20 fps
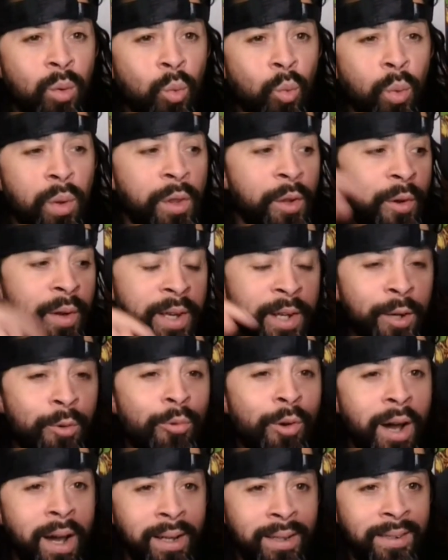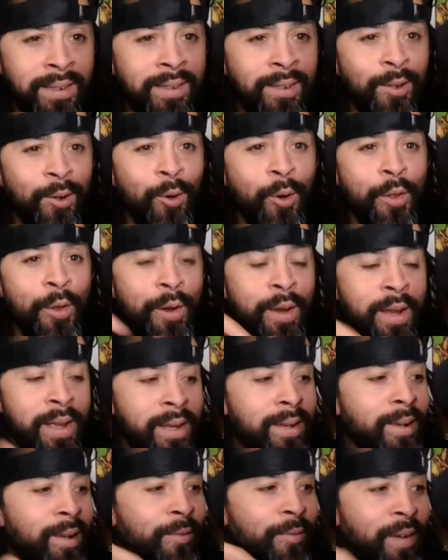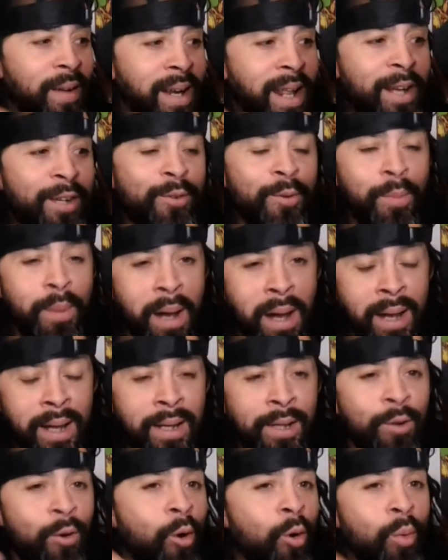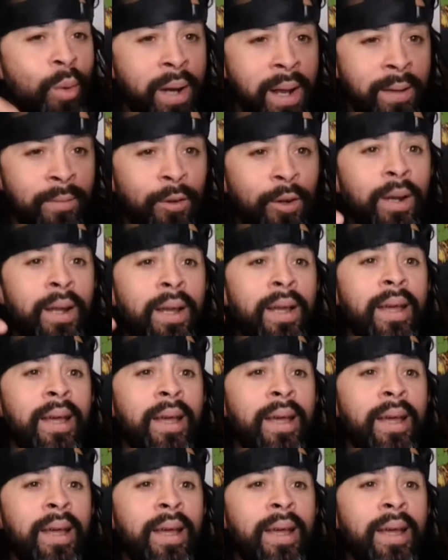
when they're in a rut or they're in a financial bind or whatever,